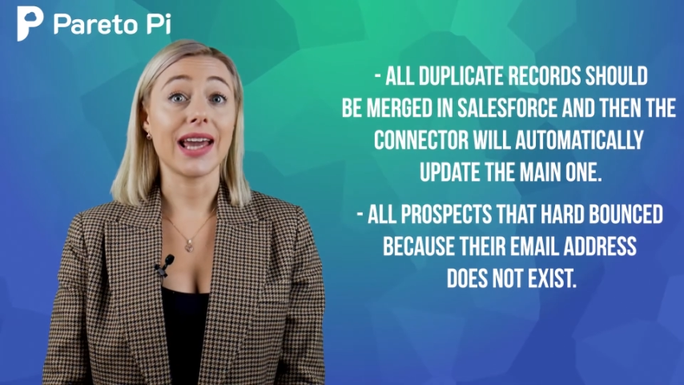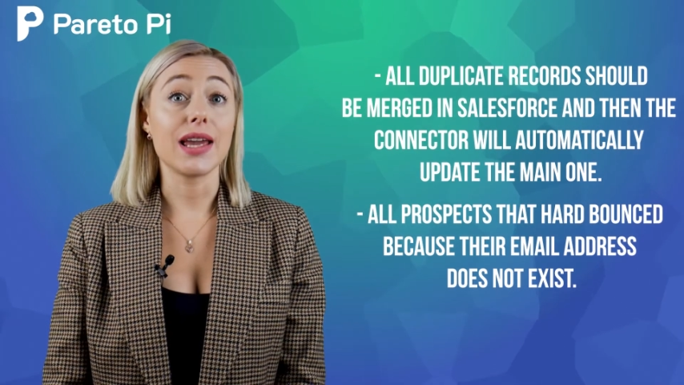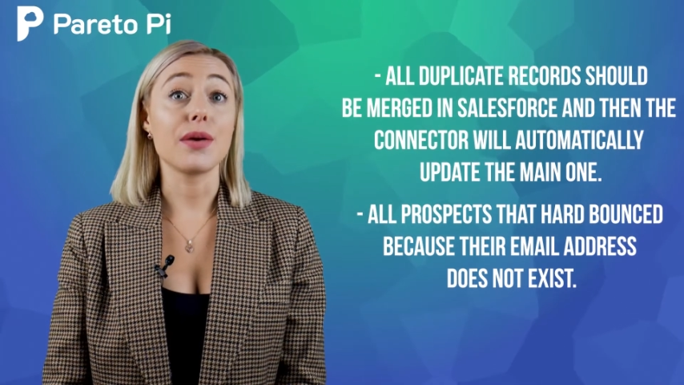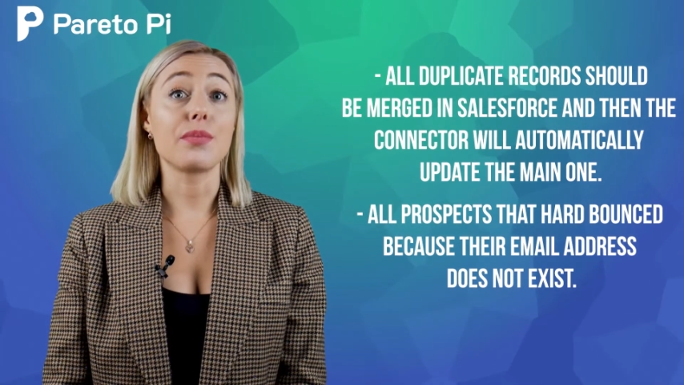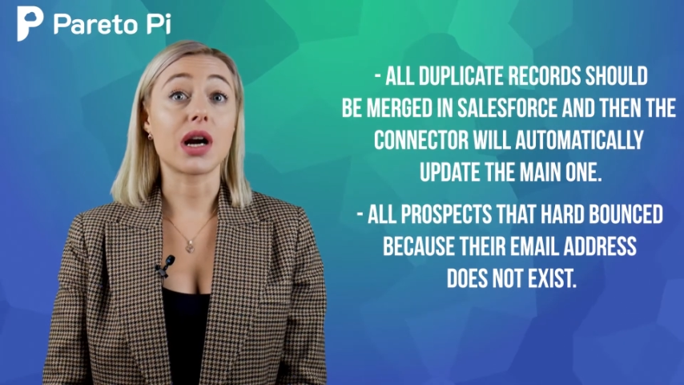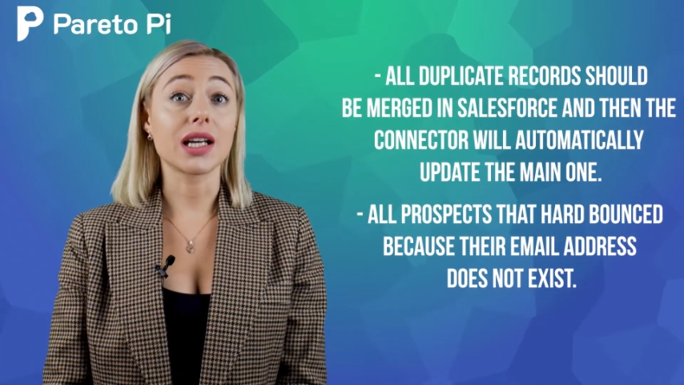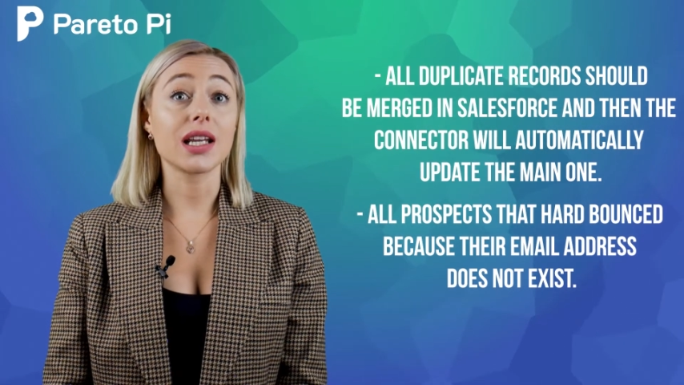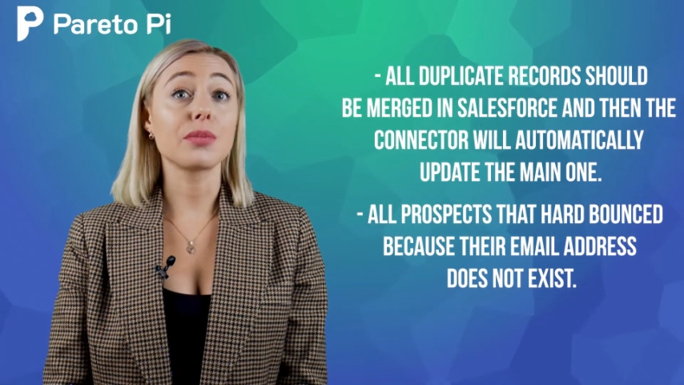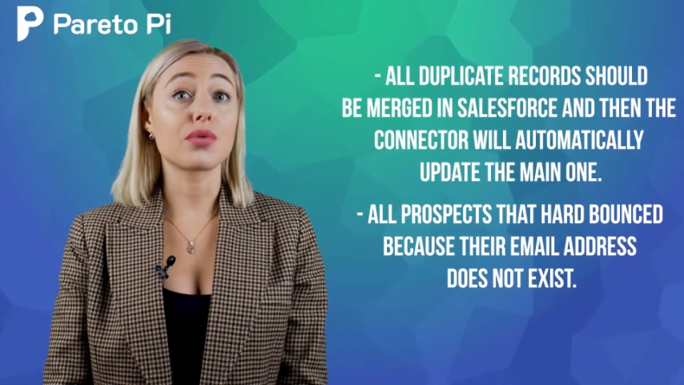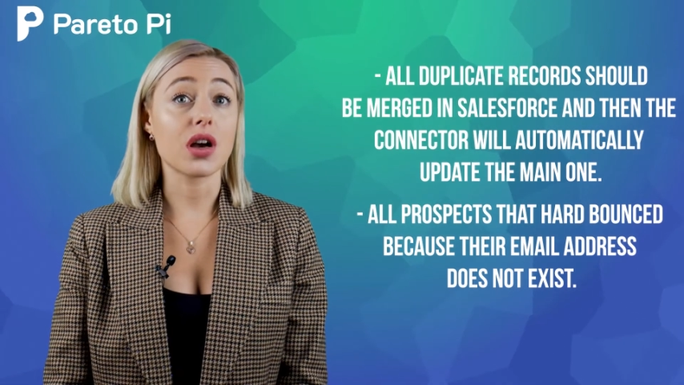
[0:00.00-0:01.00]
a
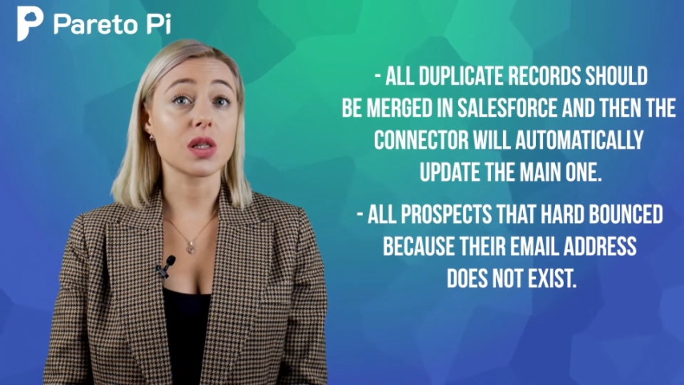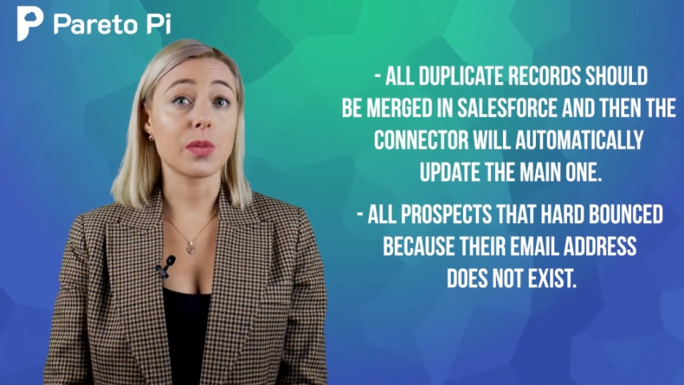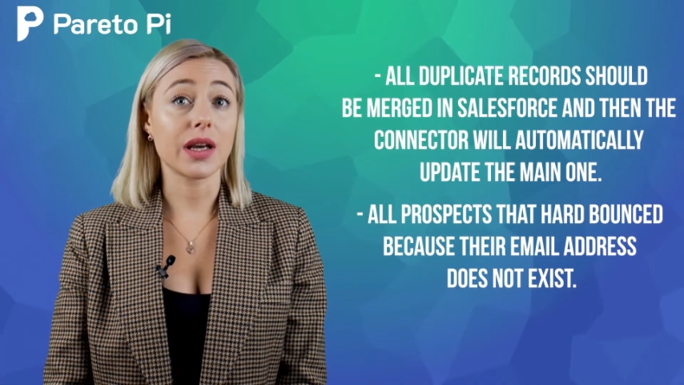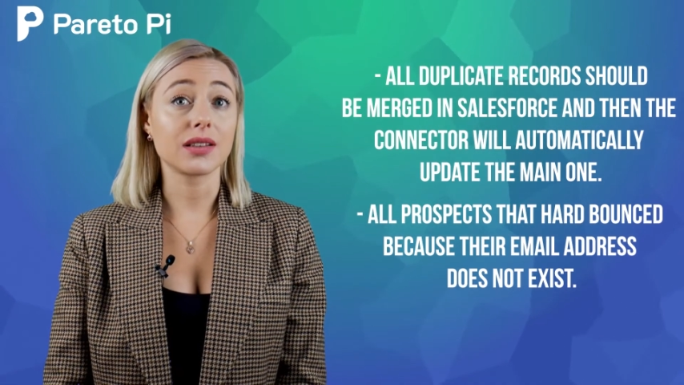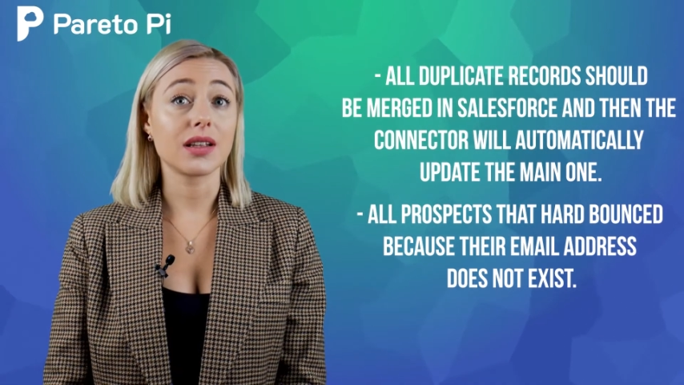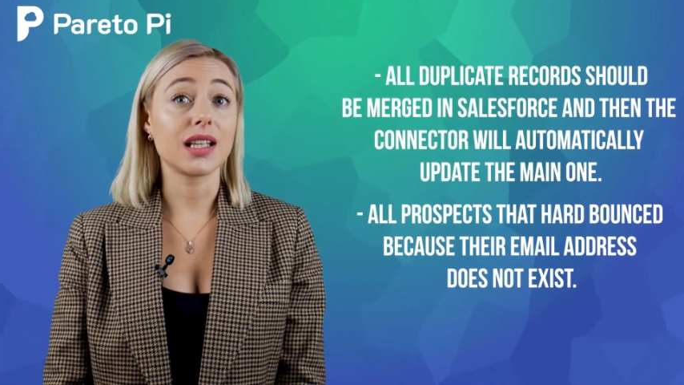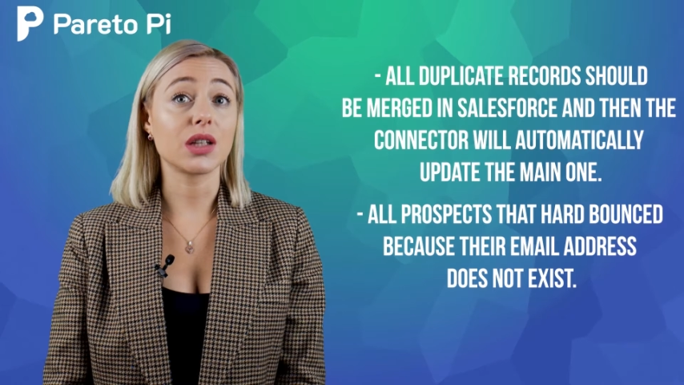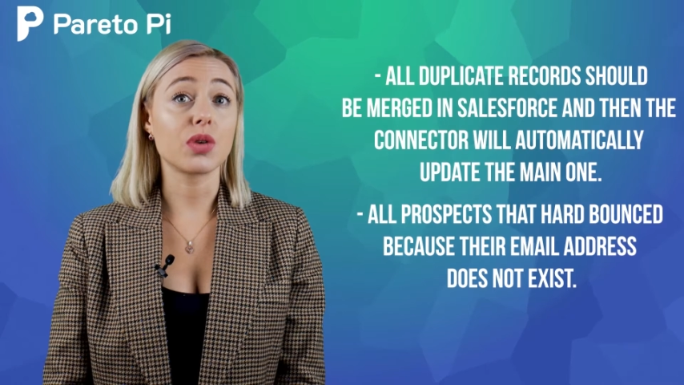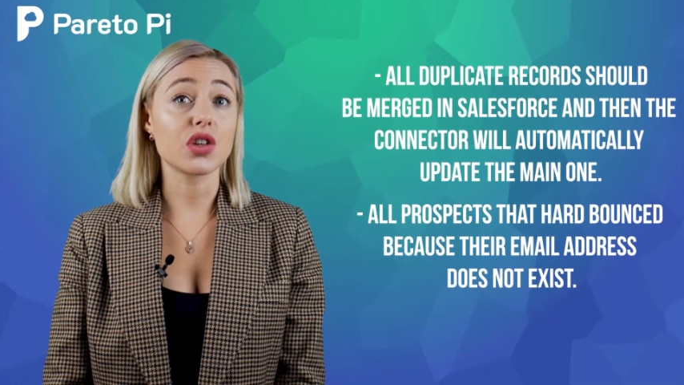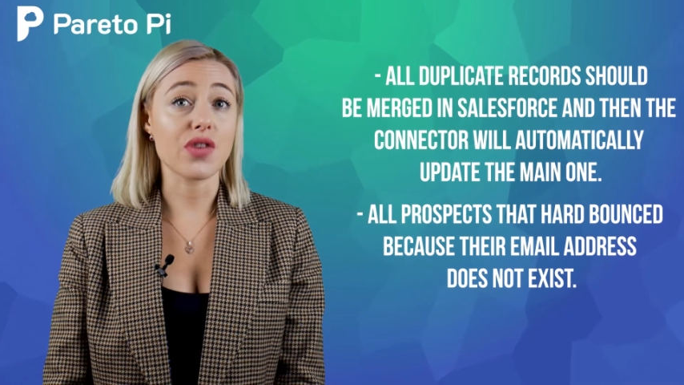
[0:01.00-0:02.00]
marketing prospect
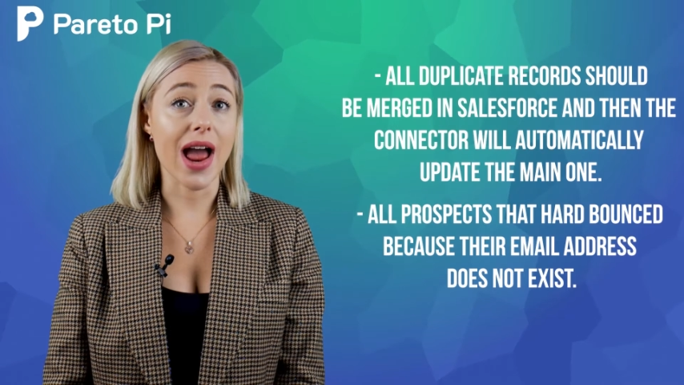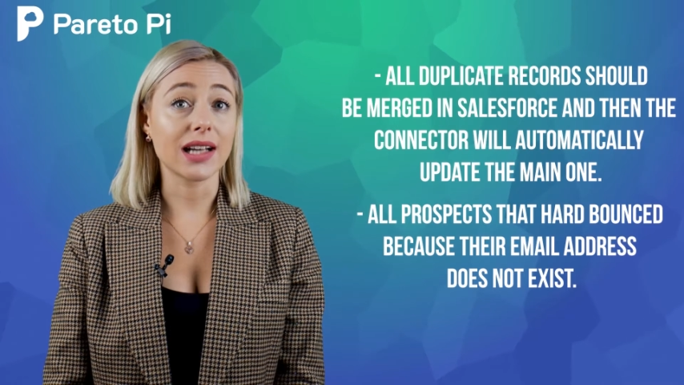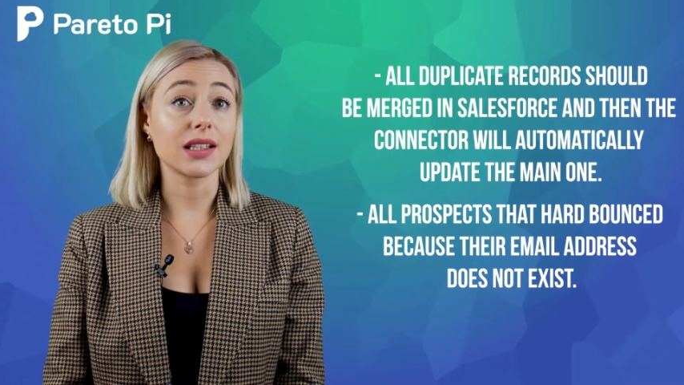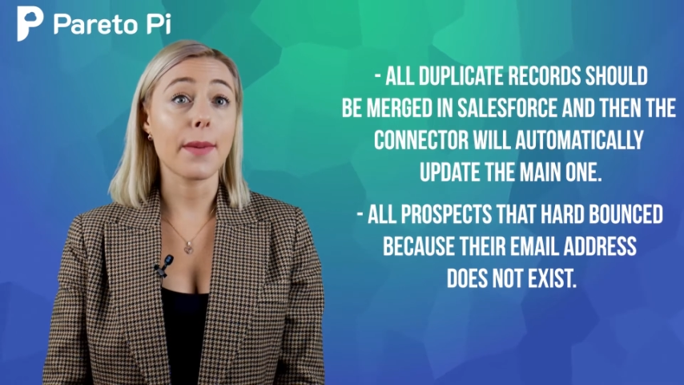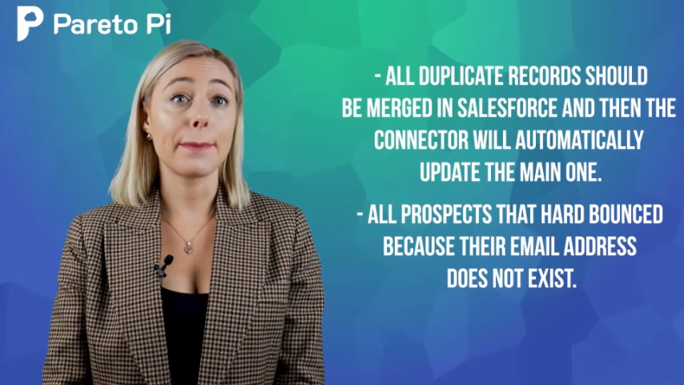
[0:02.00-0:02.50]
that were tracked